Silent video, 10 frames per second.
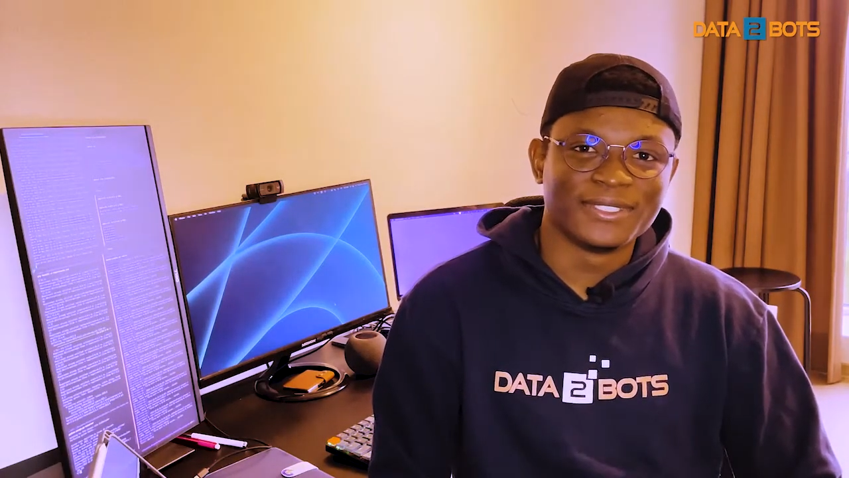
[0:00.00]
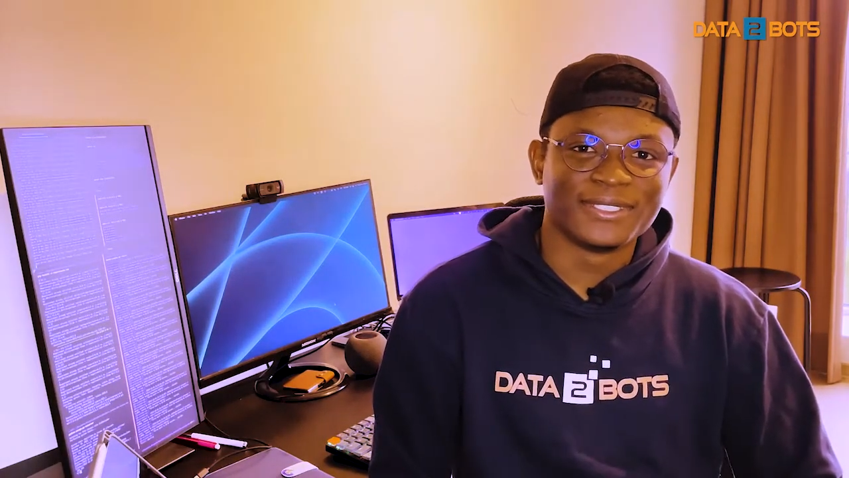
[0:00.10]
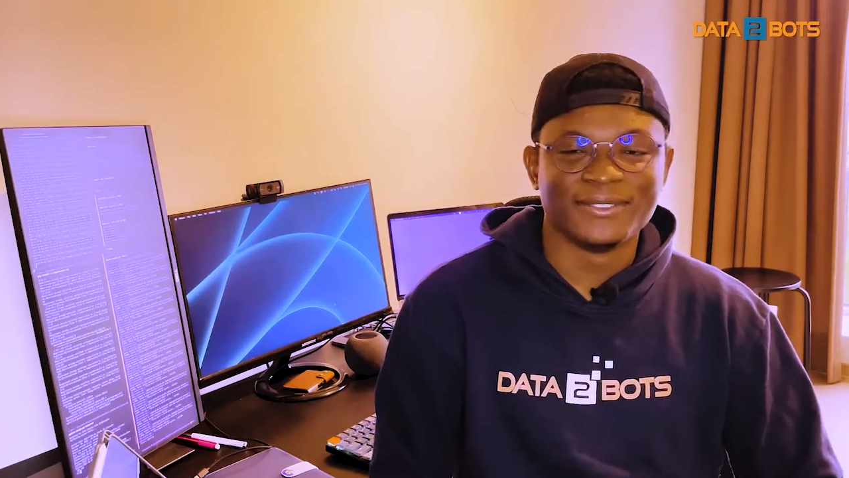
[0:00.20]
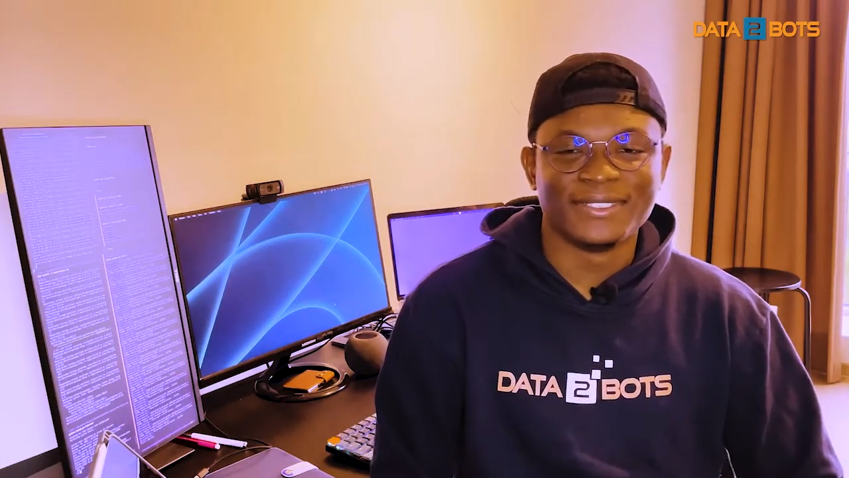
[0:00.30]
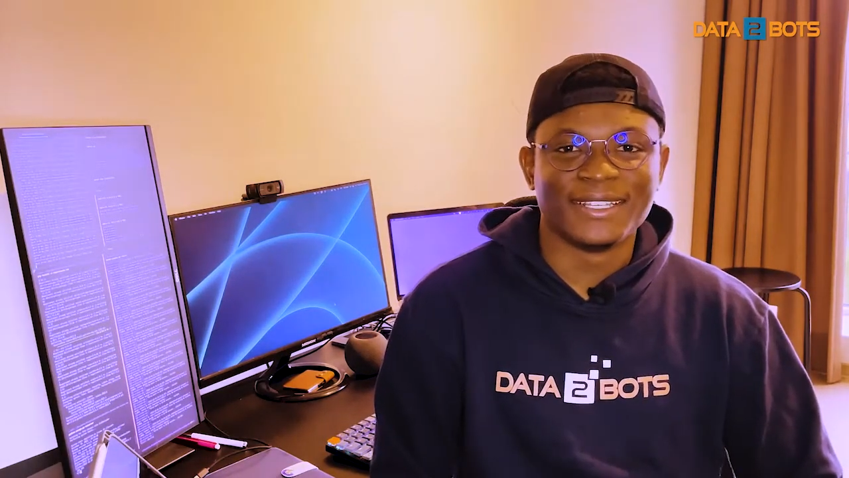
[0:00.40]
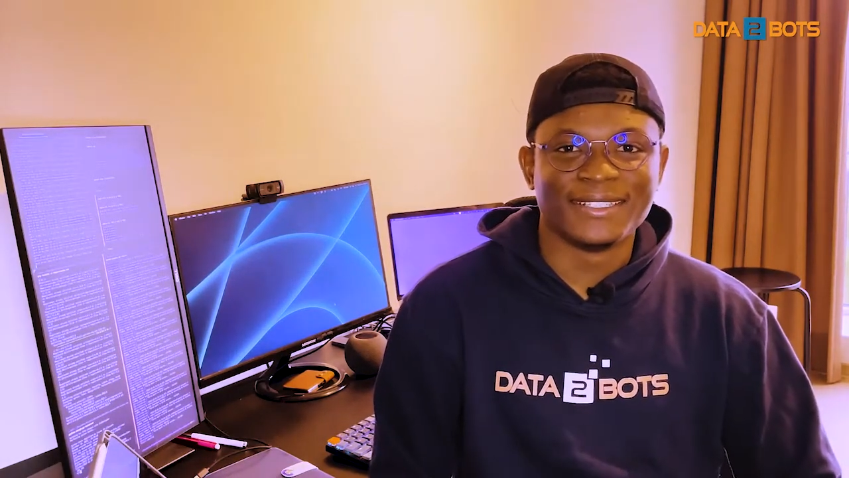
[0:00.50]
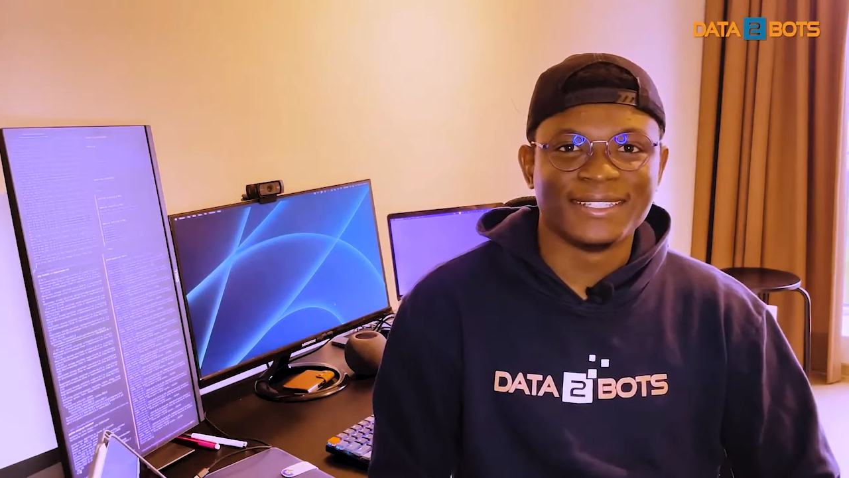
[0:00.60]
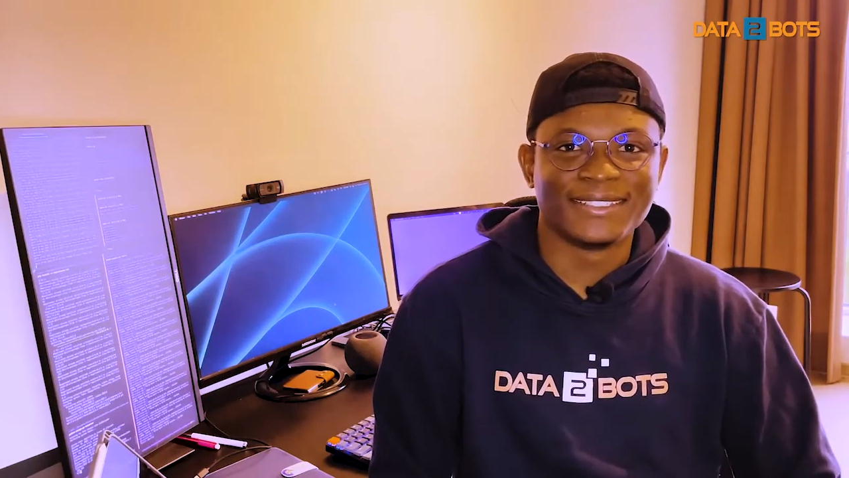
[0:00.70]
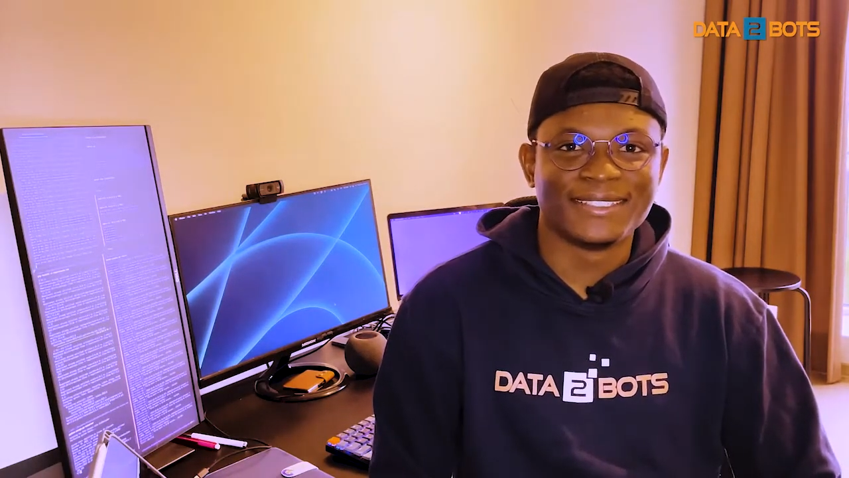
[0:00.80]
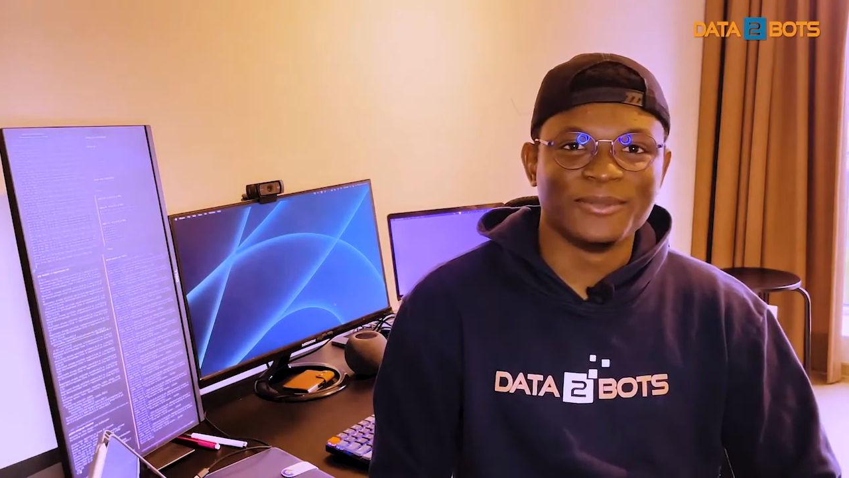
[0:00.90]
So yeah,
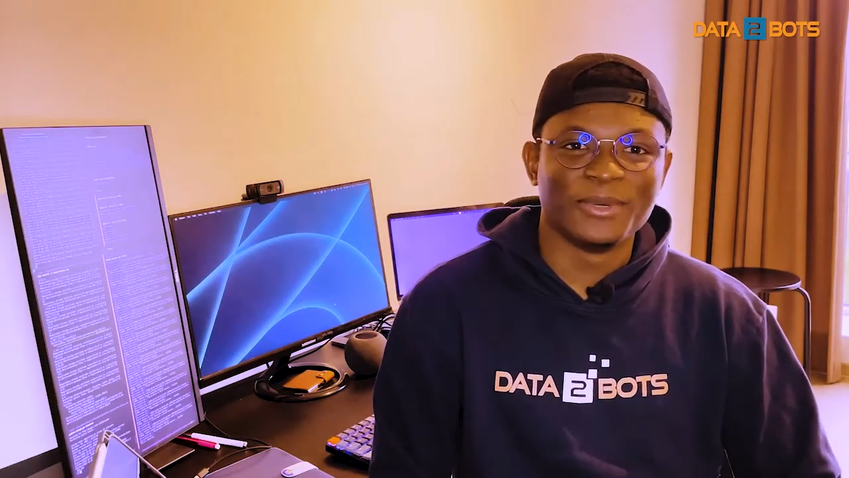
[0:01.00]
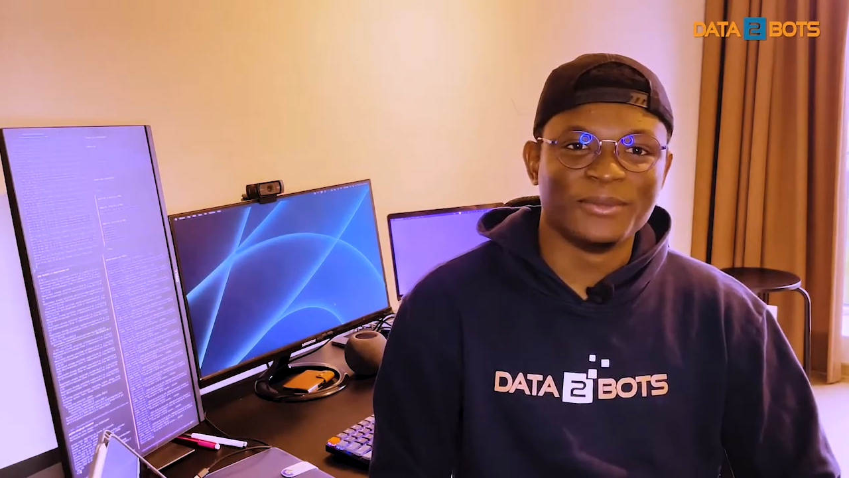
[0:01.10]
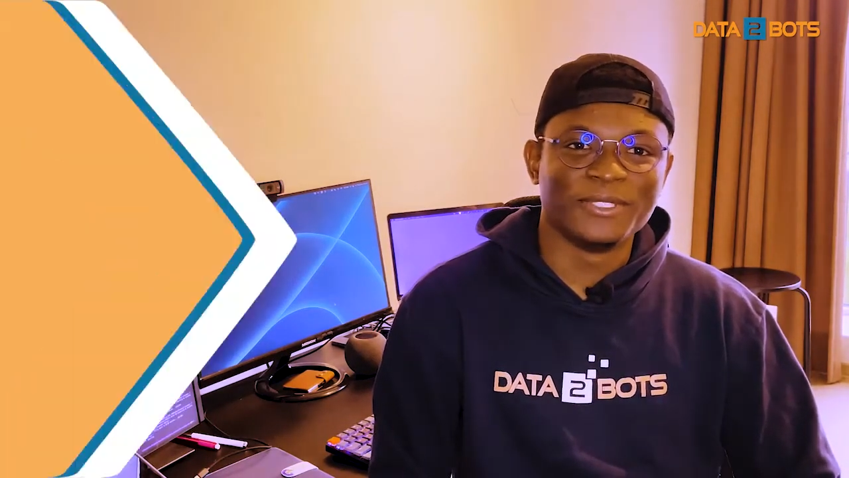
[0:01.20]
that's it about me.